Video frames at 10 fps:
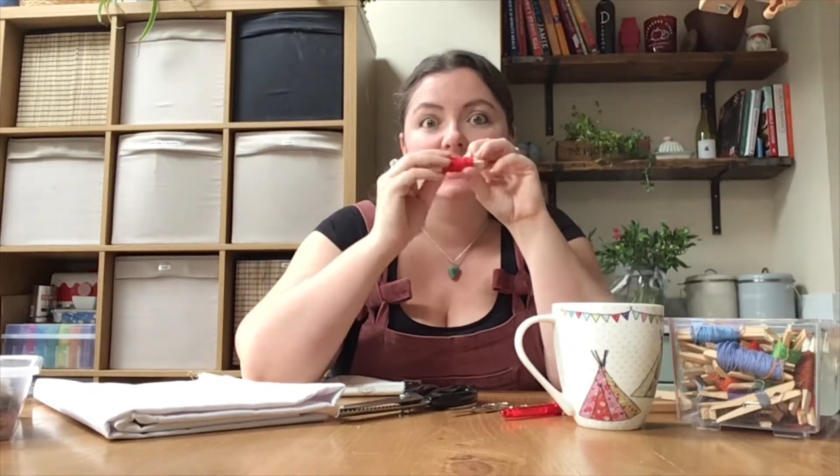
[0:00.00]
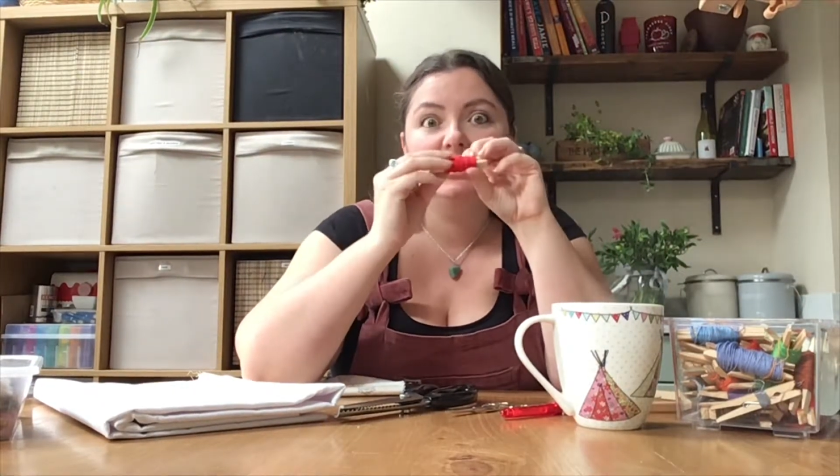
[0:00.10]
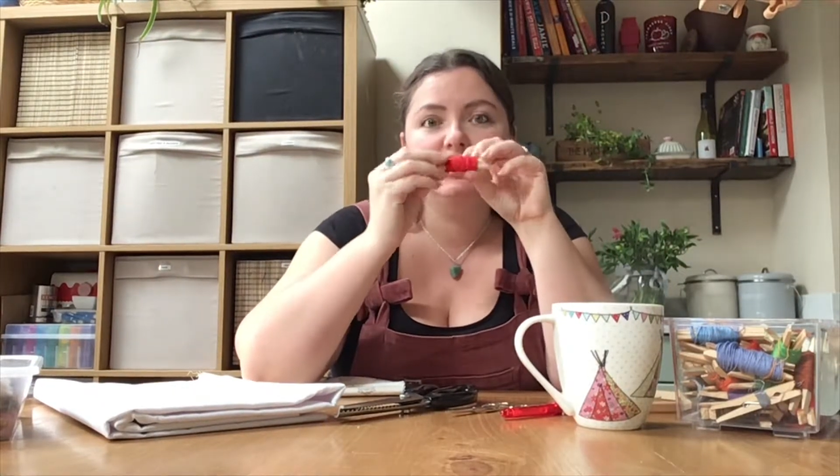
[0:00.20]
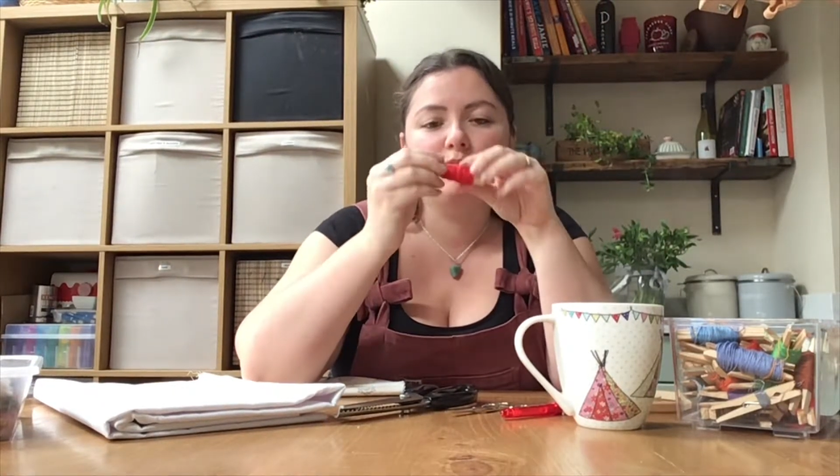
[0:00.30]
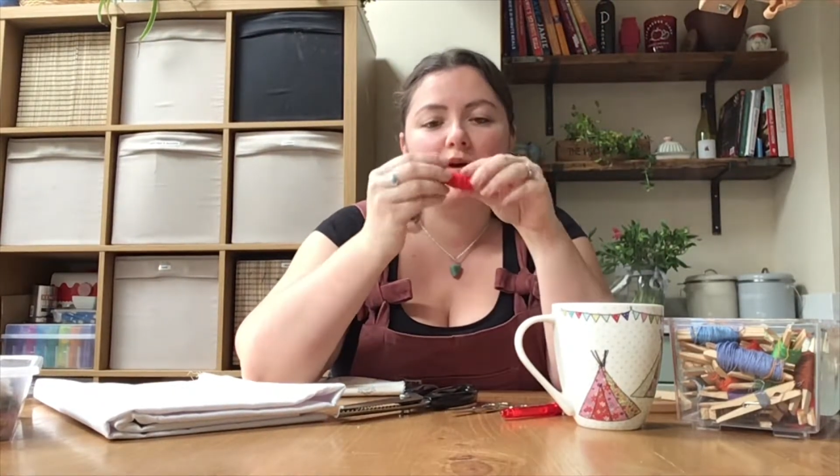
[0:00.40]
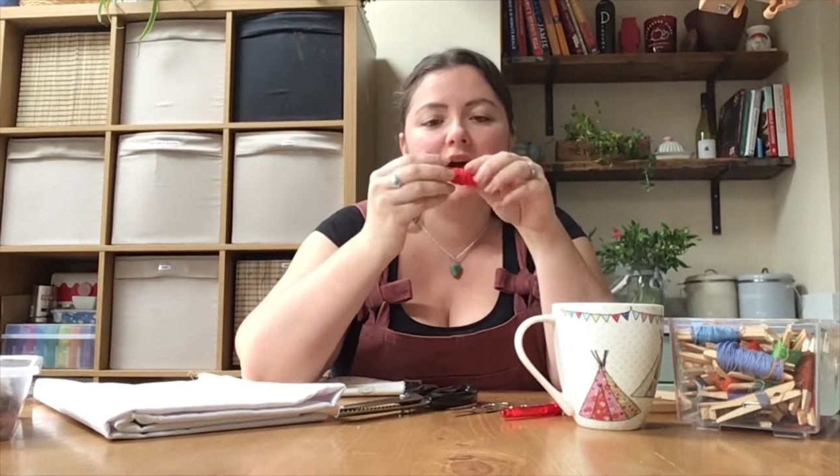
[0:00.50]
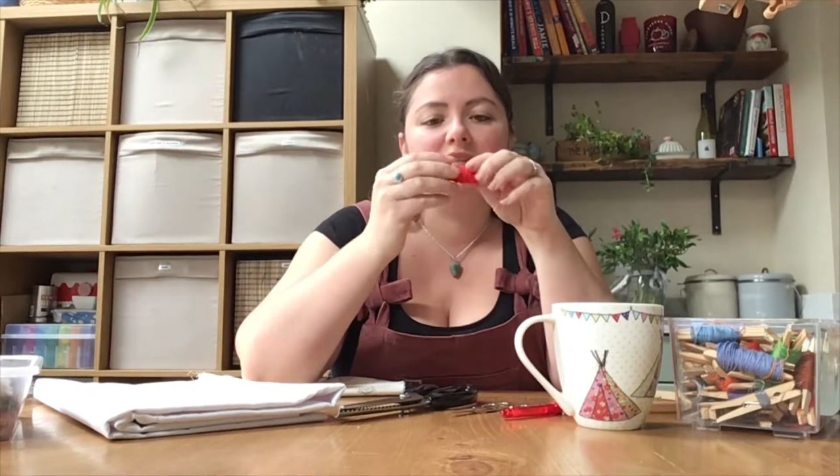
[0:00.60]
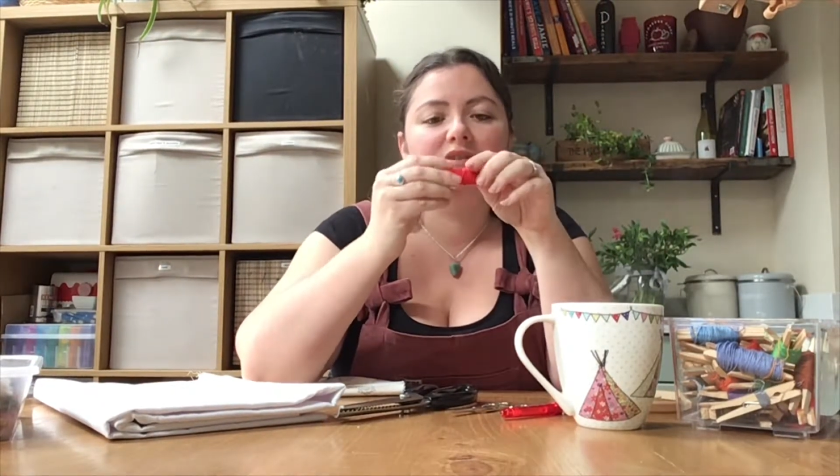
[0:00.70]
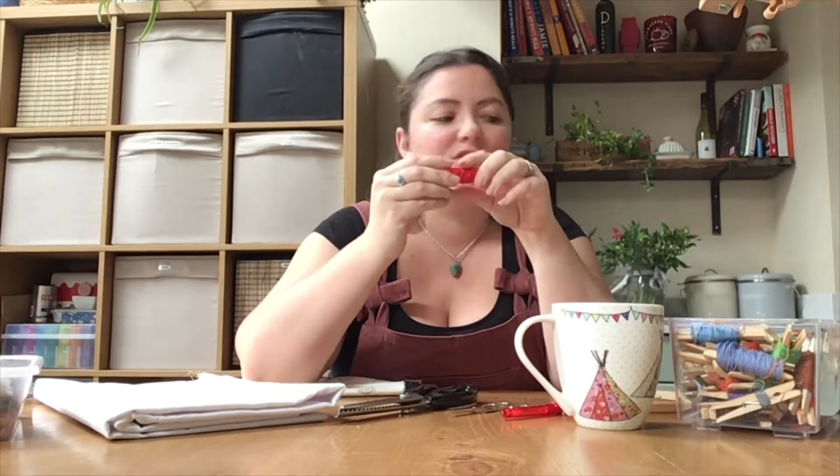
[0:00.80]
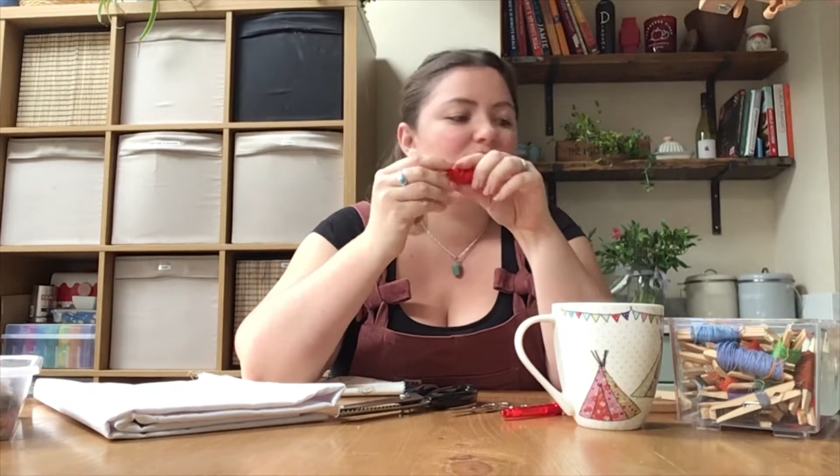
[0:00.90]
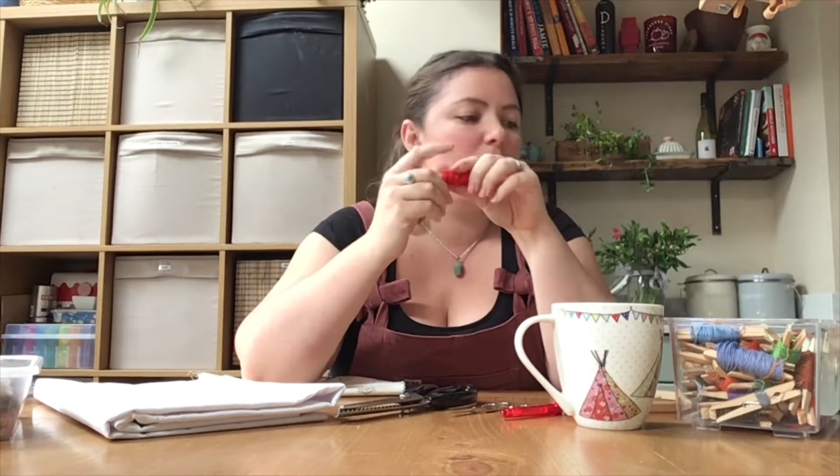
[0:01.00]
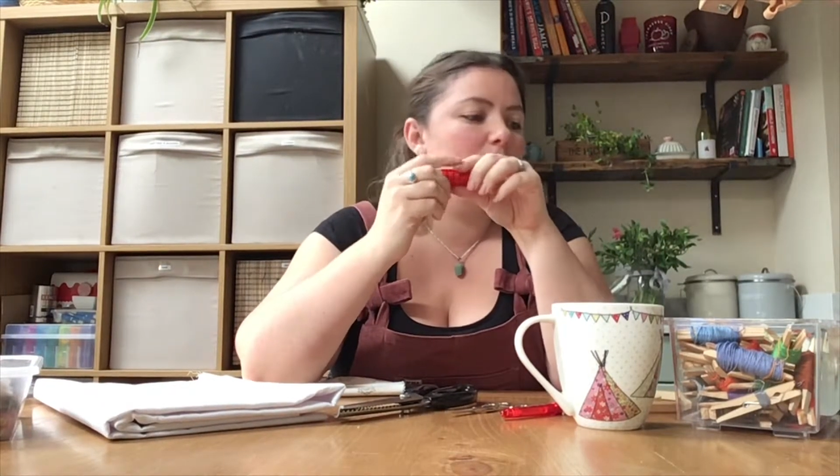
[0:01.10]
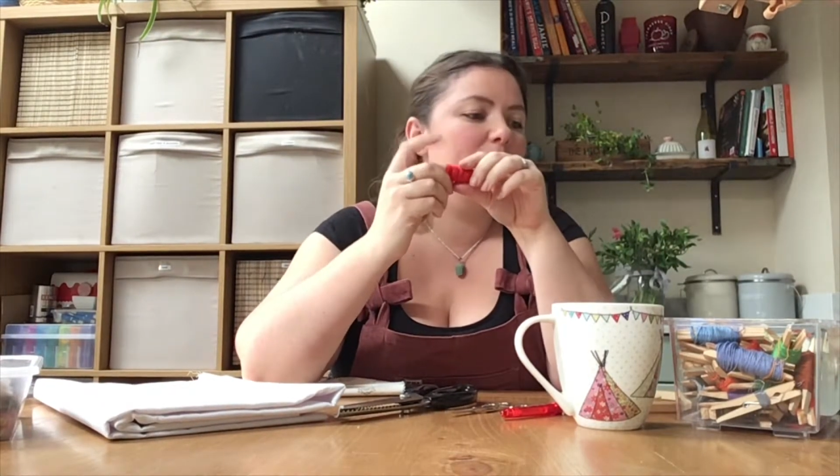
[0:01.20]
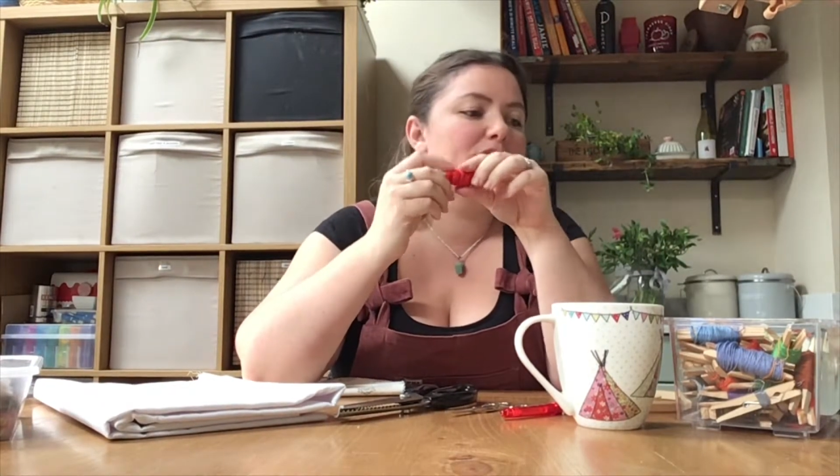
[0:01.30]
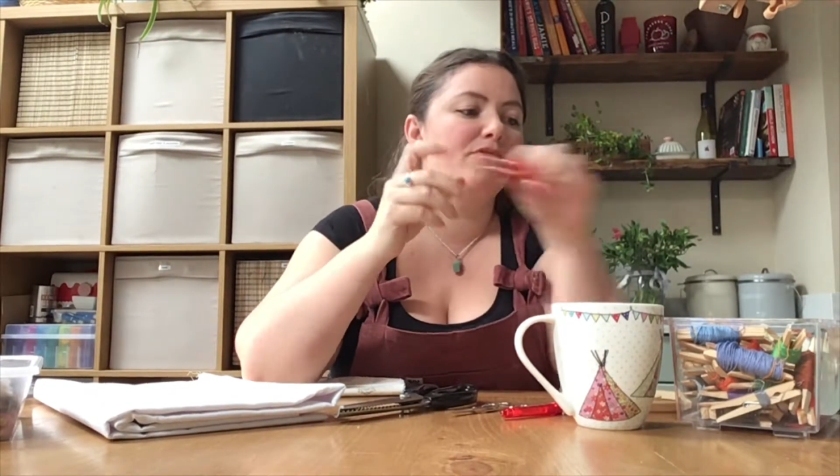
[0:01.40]
spread
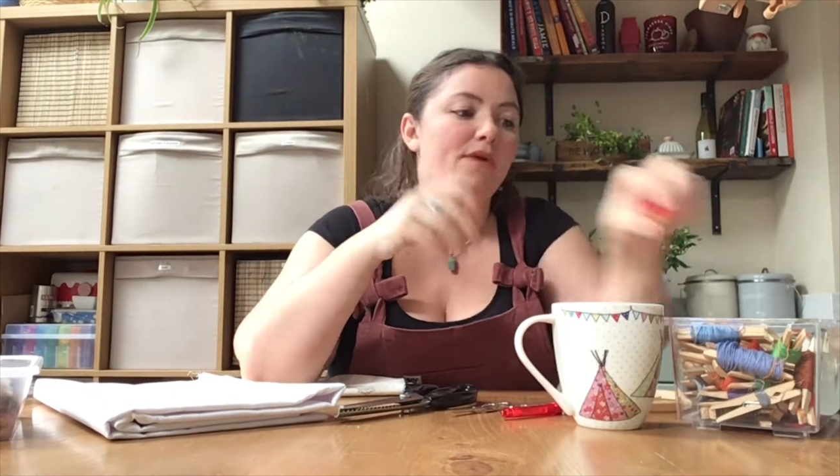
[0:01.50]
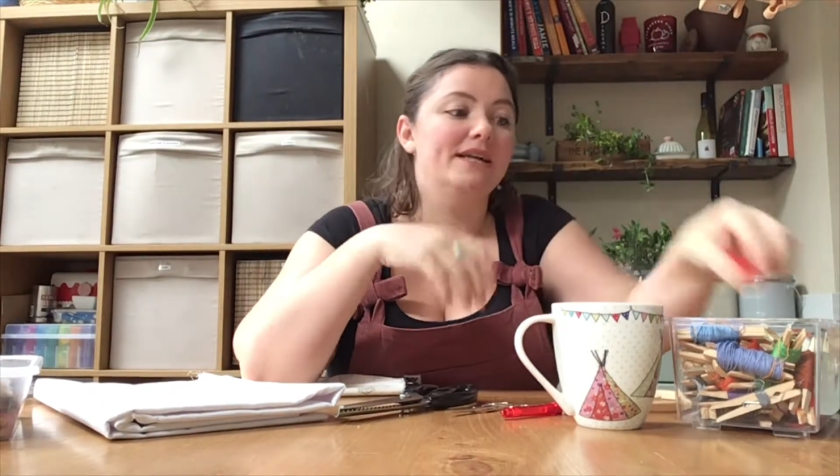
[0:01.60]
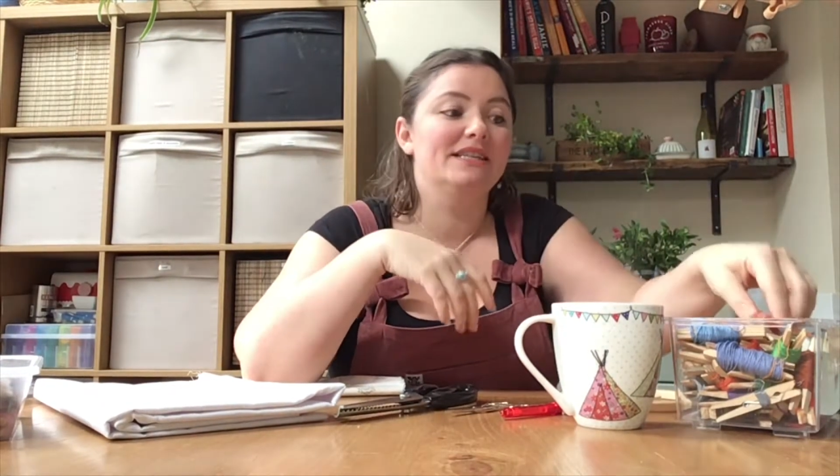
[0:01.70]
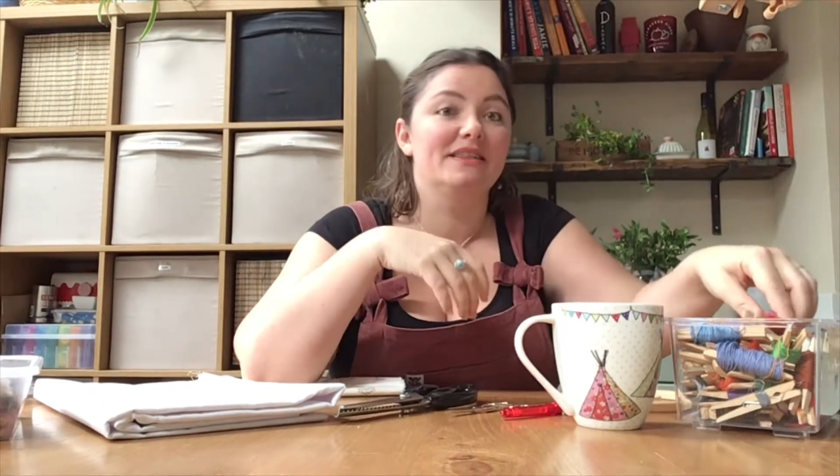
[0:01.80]
from the thread, and